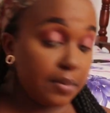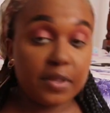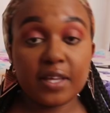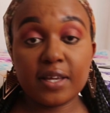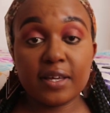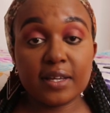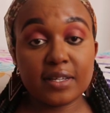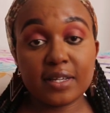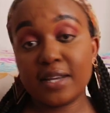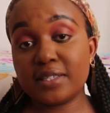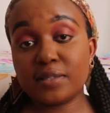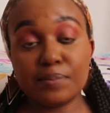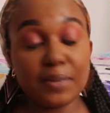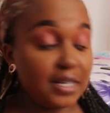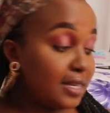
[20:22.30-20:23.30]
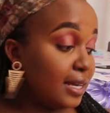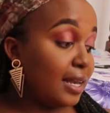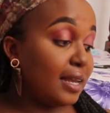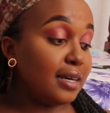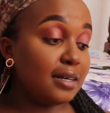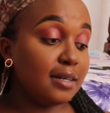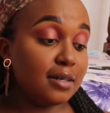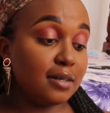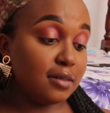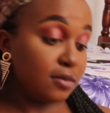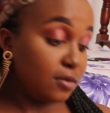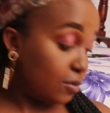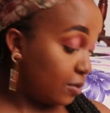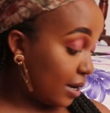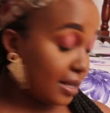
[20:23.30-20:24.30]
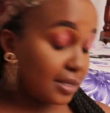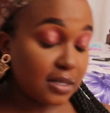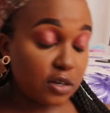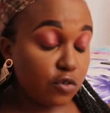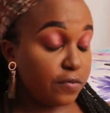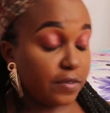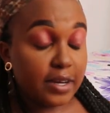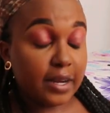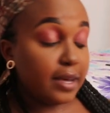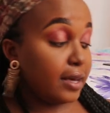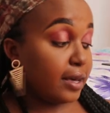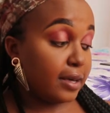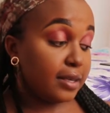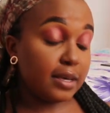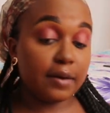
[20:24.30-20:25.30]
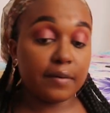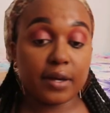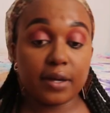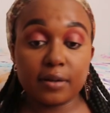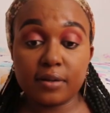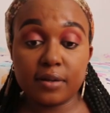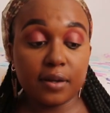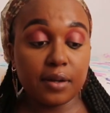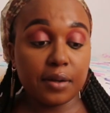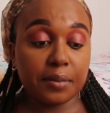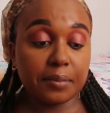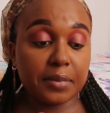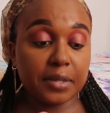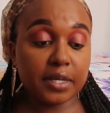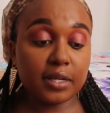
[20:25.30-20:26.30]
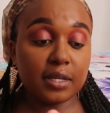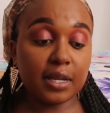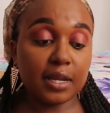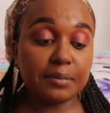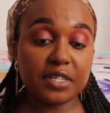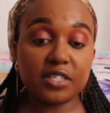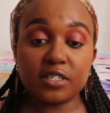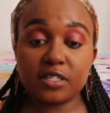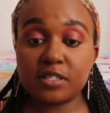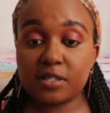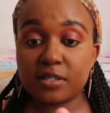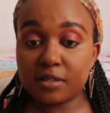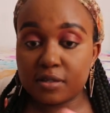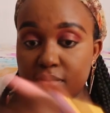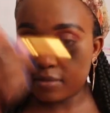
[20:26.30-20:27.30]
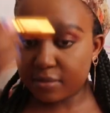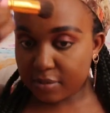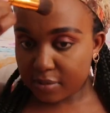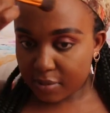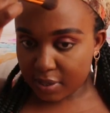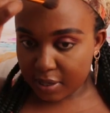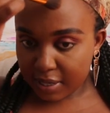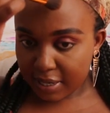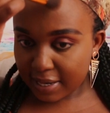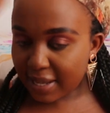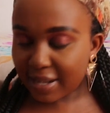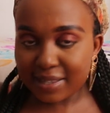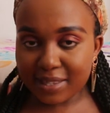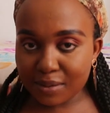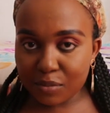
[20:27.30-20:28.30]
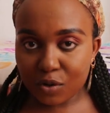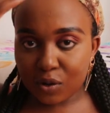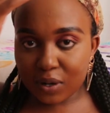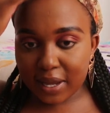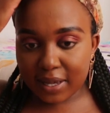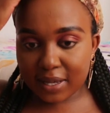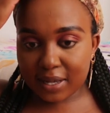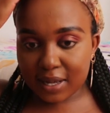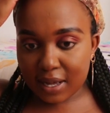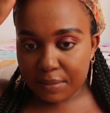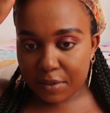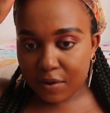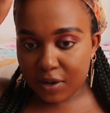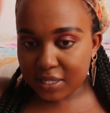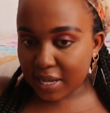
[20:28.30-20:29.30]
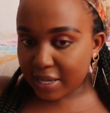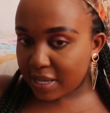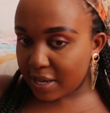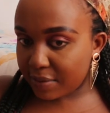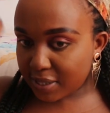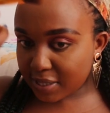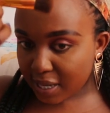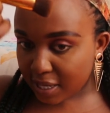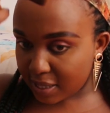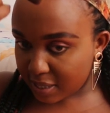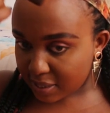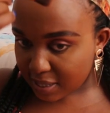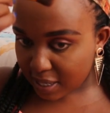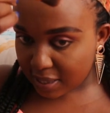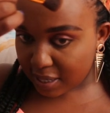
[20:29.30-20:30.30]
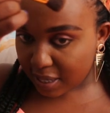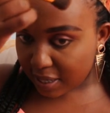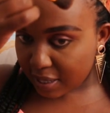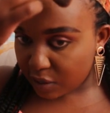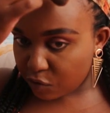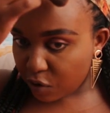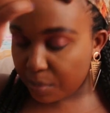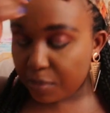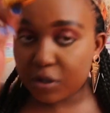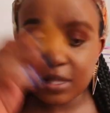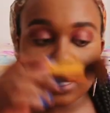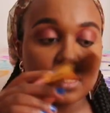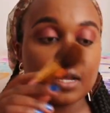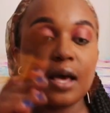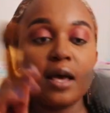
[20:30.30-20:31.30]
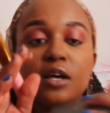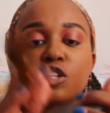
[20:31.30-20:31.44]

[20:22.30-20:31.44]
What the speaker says: But then it gets better. Like, unaanza kufikira, hey, nyewe, me, let me just let them go. Like, kama wataki ya wataki, there's nothing I can do about that.